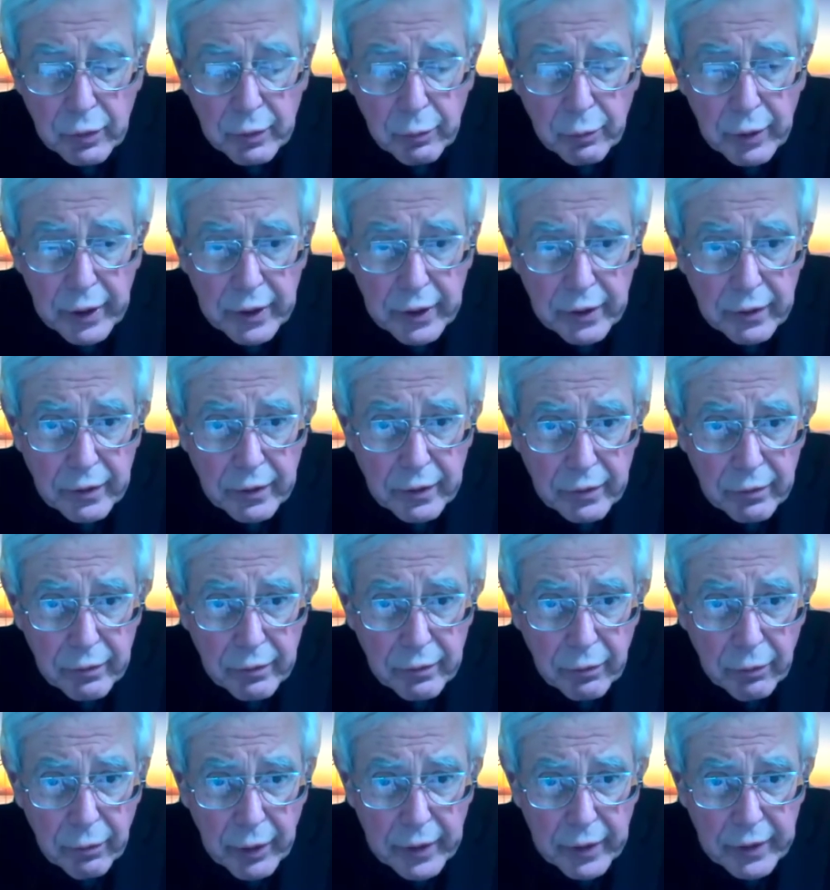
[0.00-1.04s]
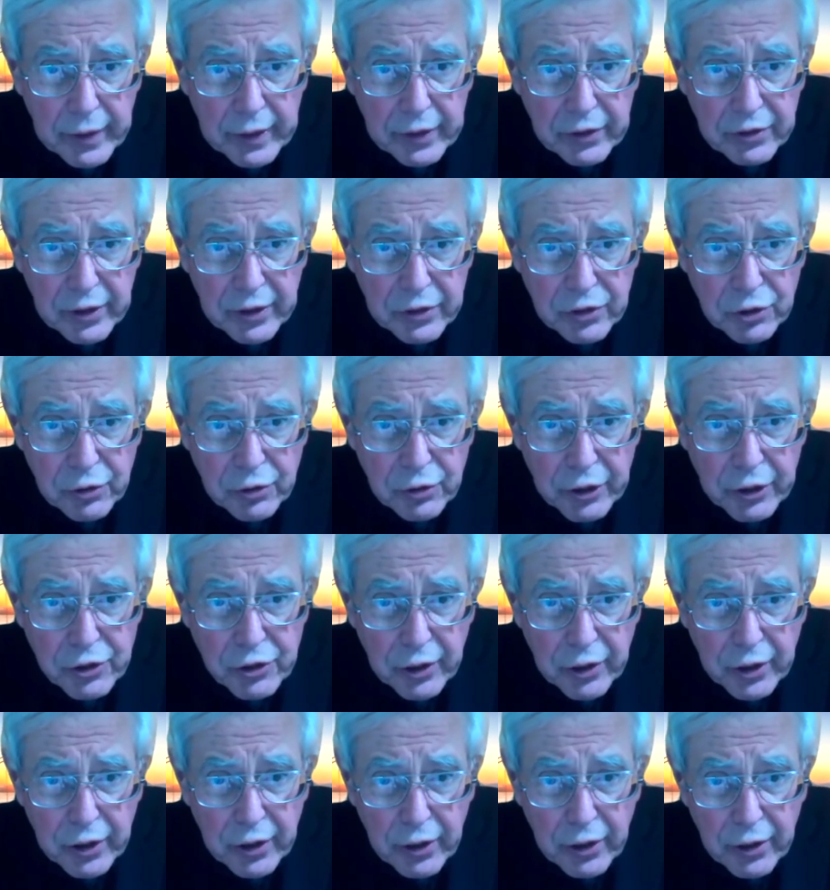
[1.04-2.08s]
when this
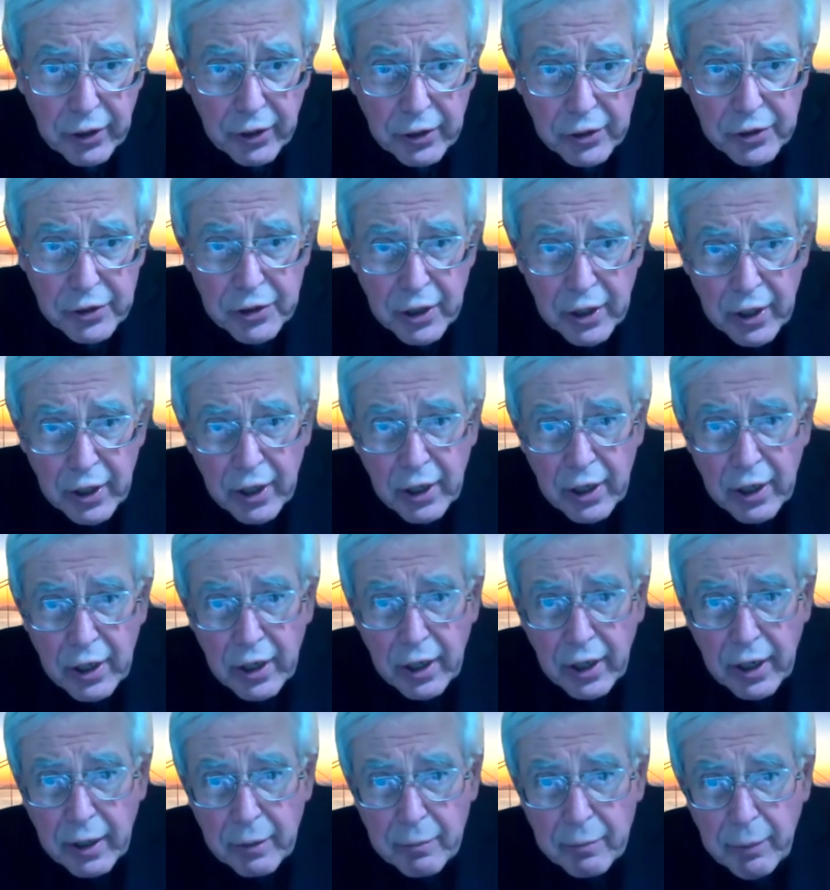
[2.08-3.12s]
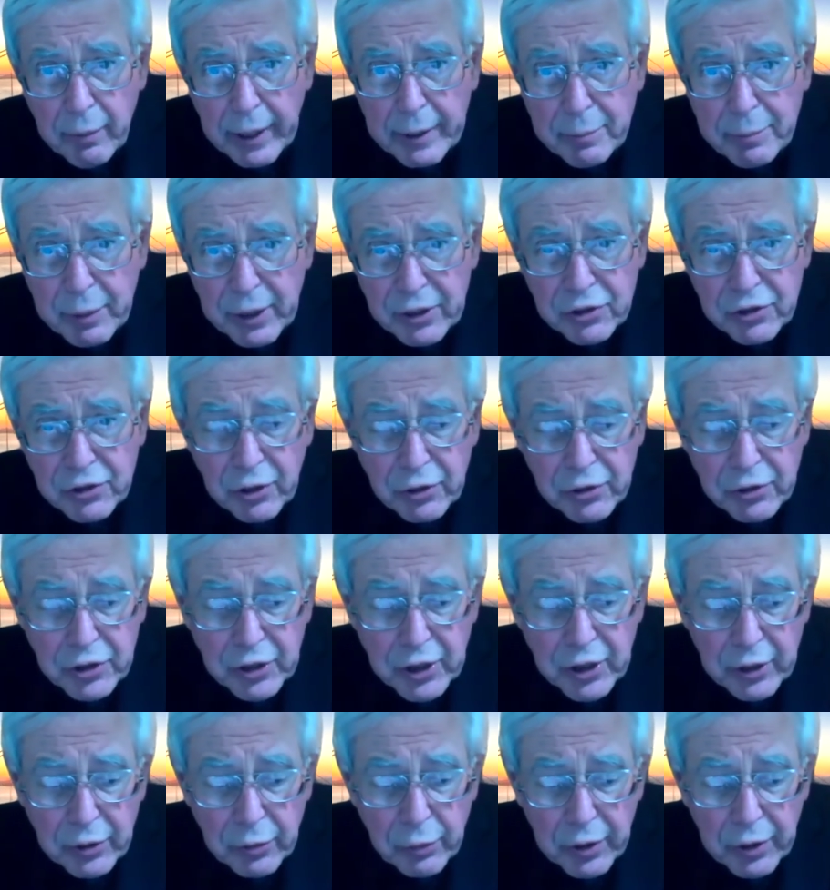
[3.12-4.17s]
construction occurs might be
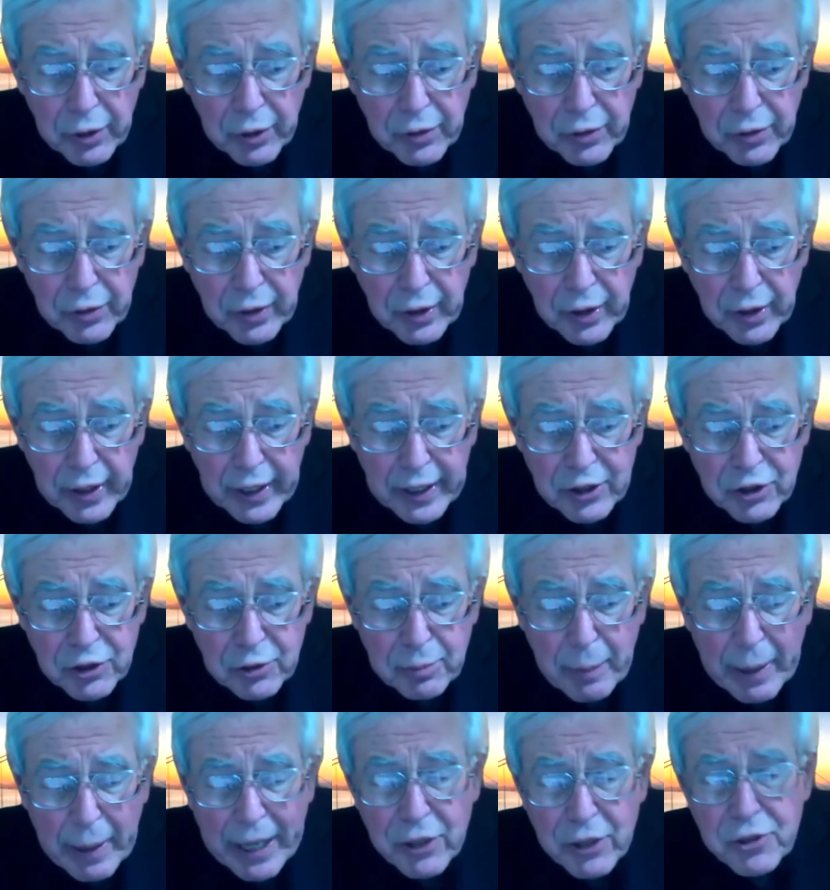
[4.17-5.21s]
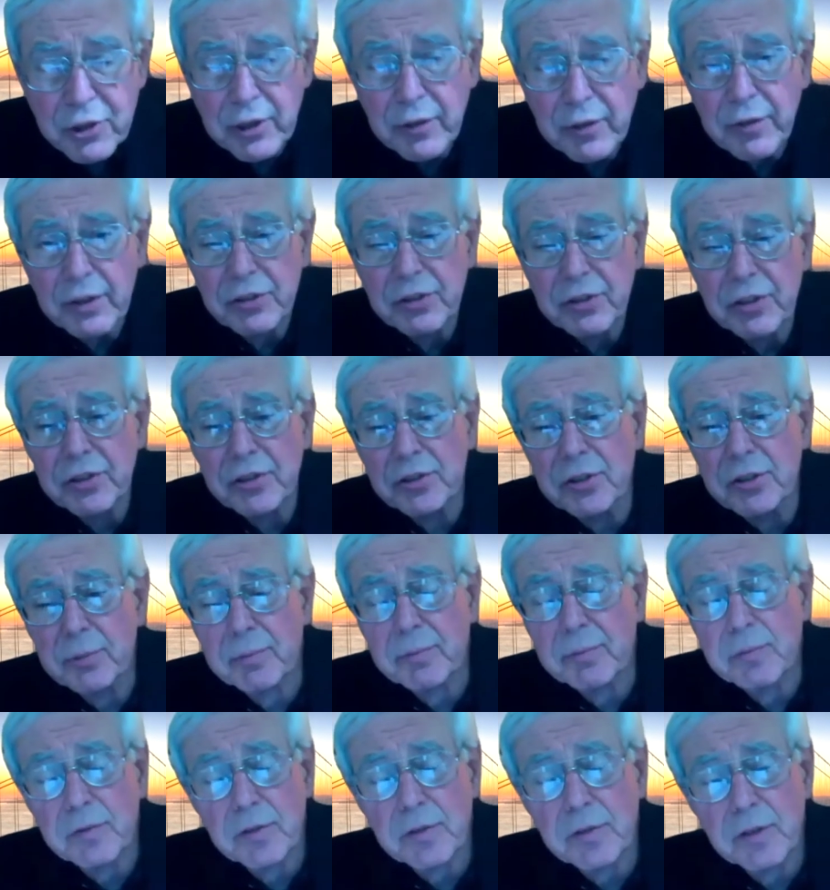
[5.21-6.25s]
associated with expansion of the
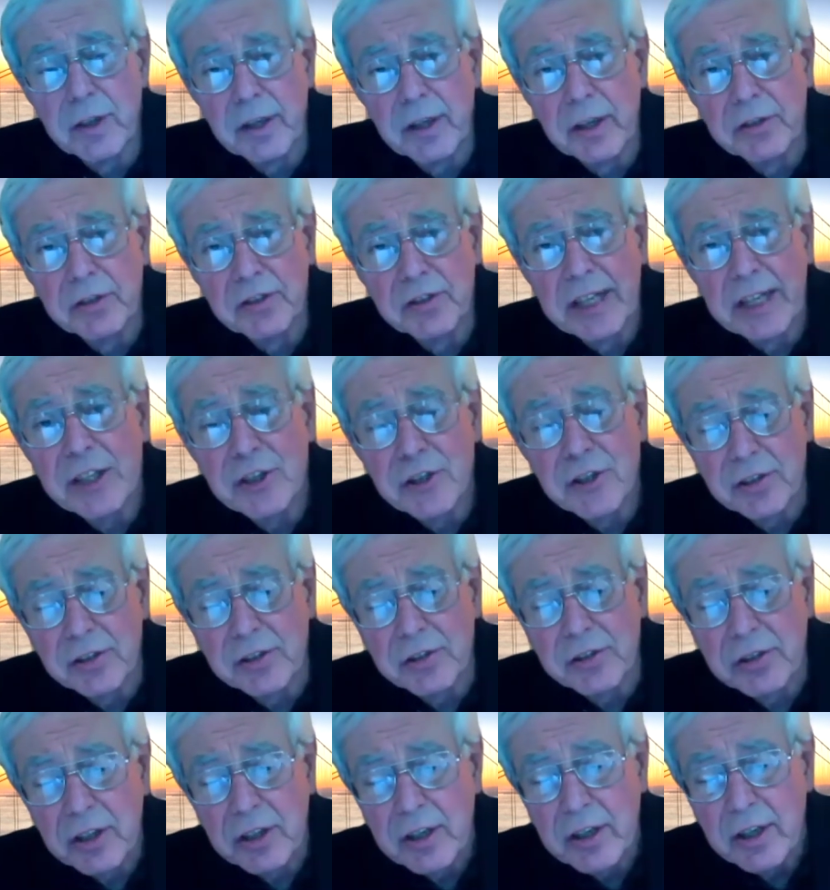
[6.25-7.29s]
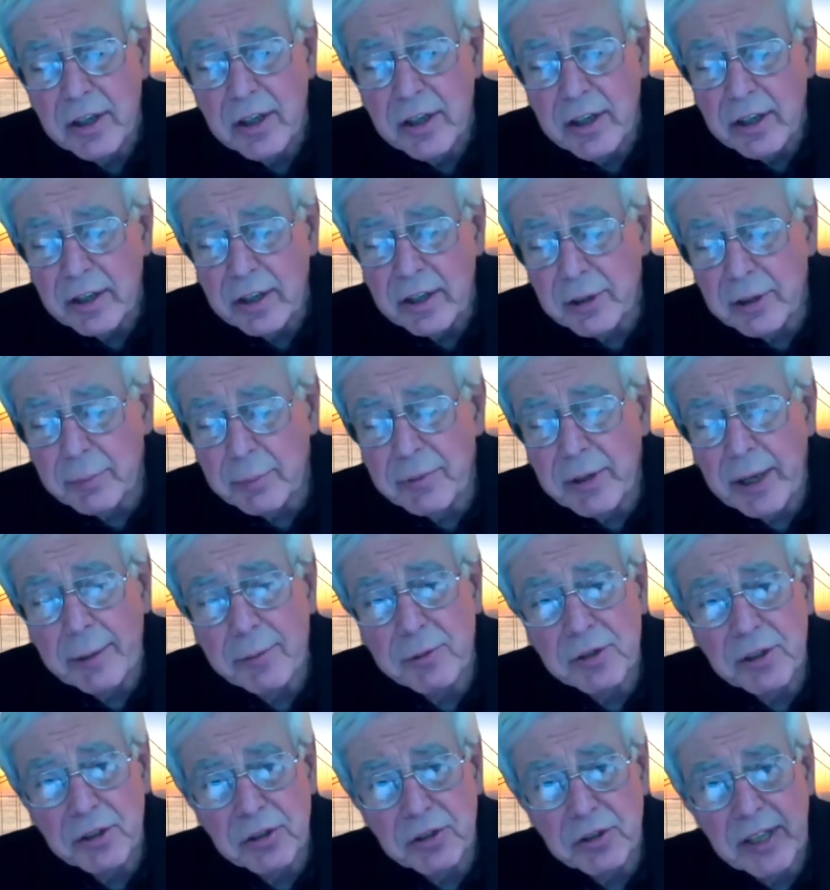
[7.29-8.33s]
system stations.
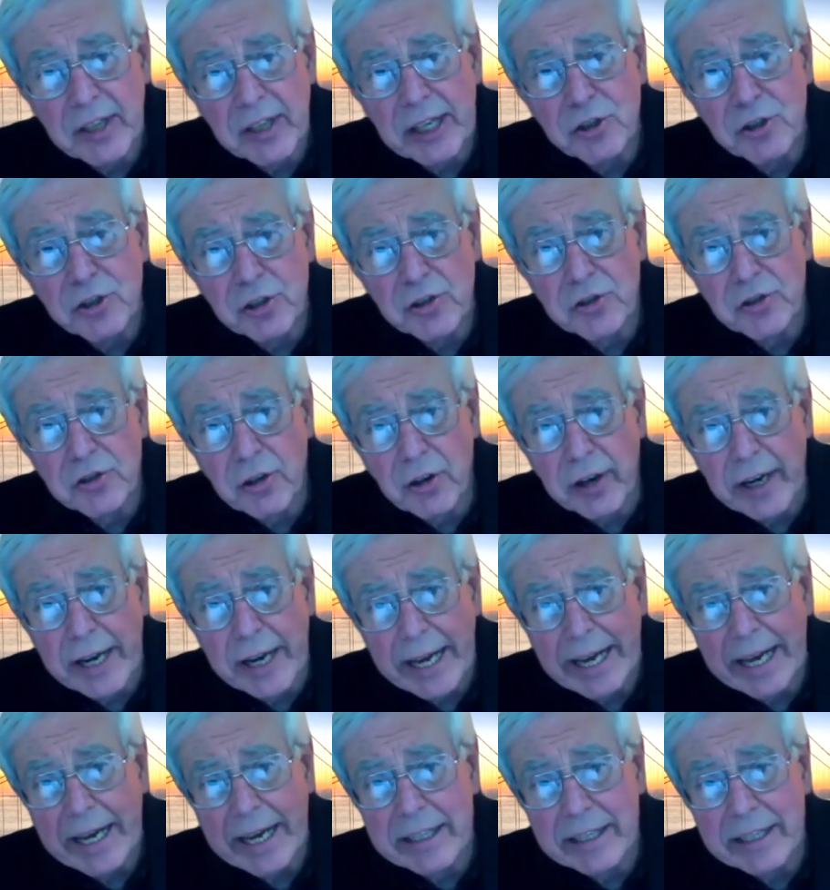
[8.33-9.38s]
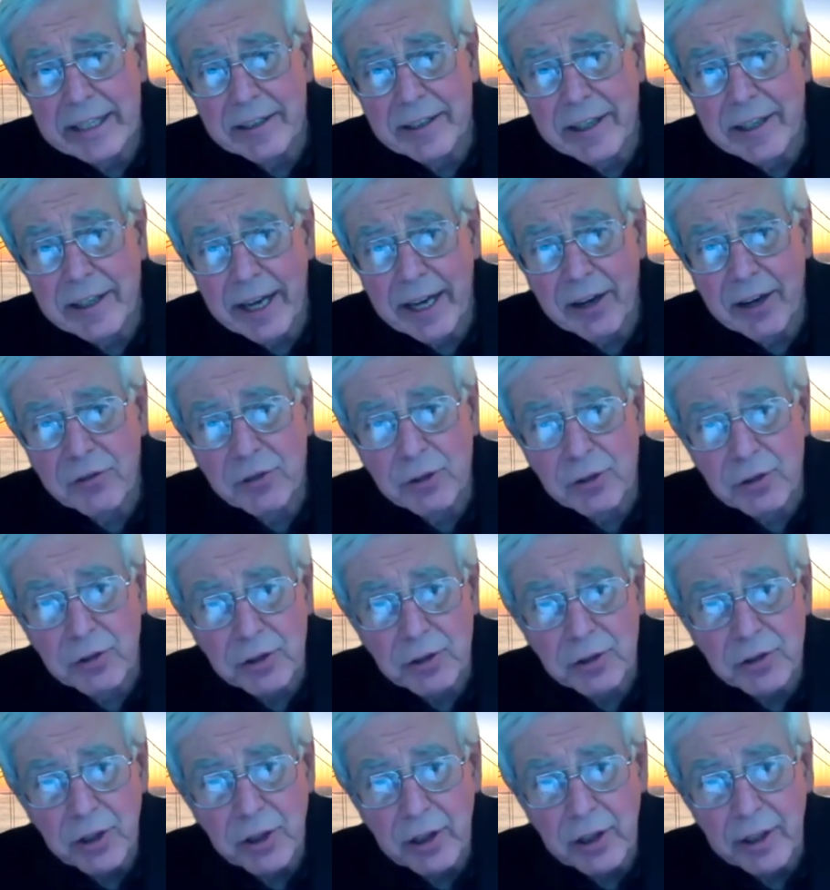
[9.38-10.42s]
Sometimes the stations are added after
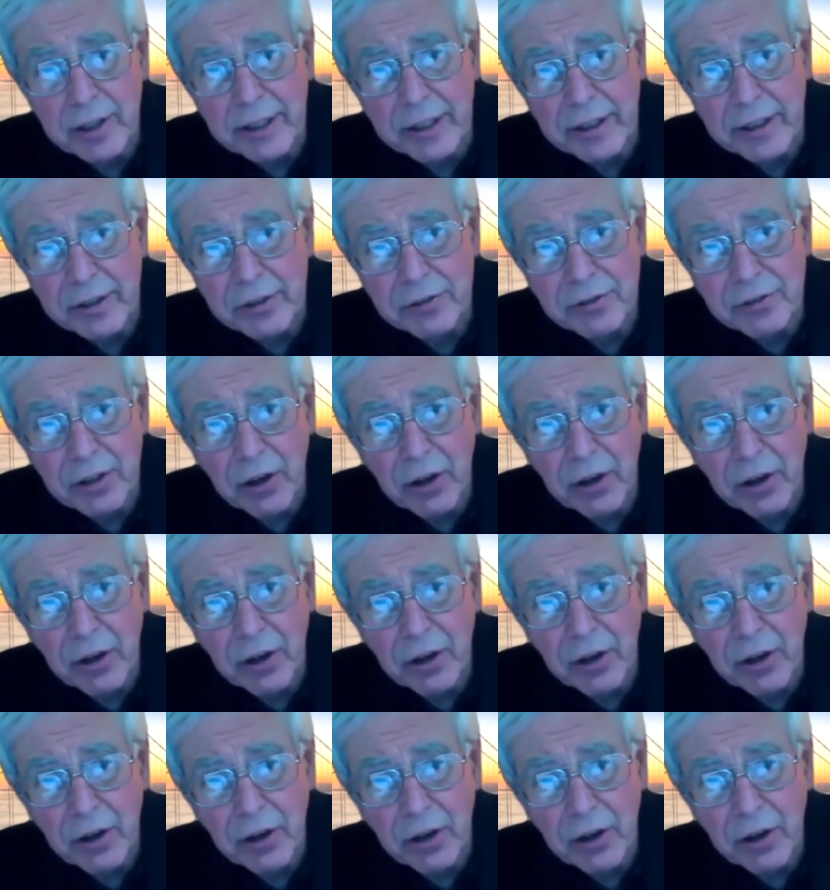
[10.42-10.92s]
the tunneling has